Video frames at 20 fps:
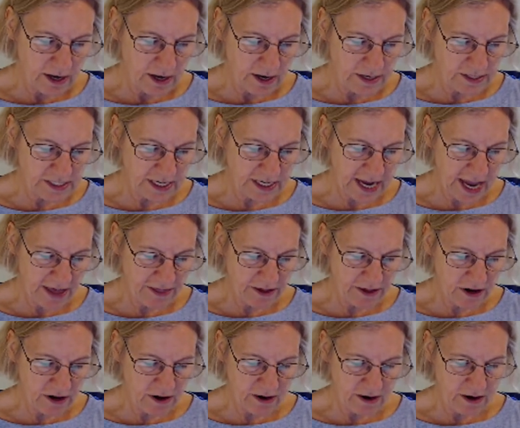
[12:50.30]

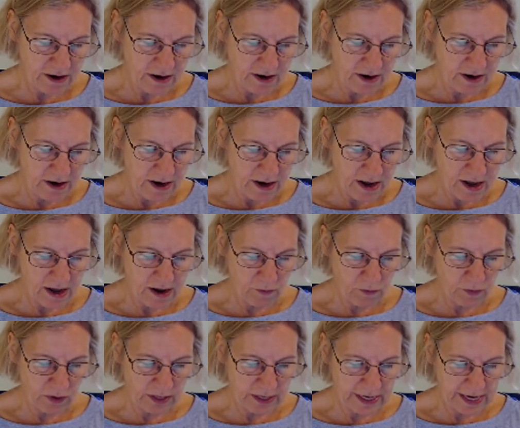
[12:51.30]
together
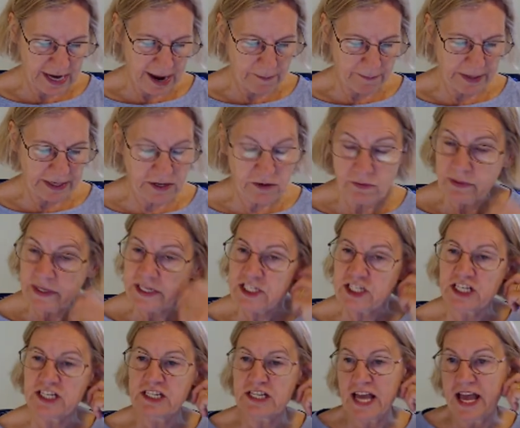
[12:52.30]
will allow me to reach
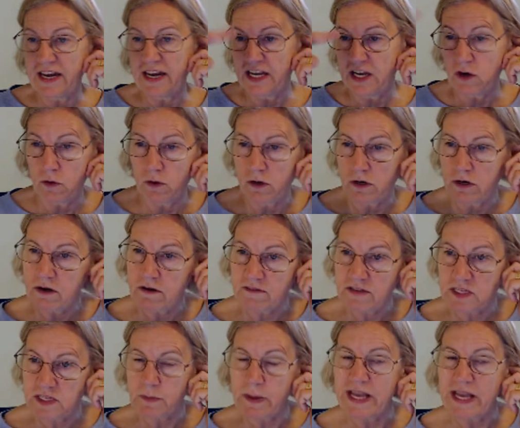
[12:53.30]
into any corner of the
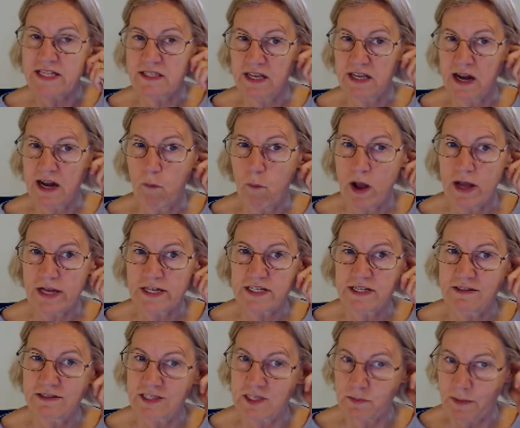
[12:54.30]
space that I want.
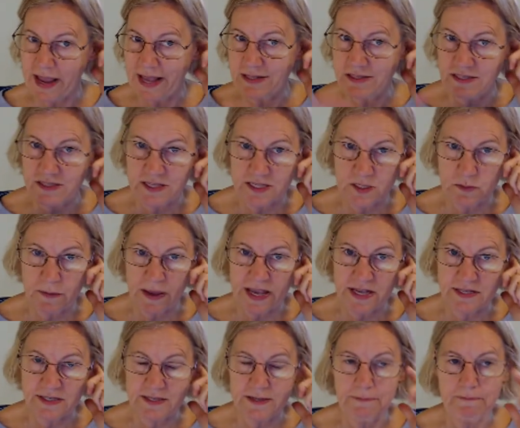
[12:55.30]
It spans the space.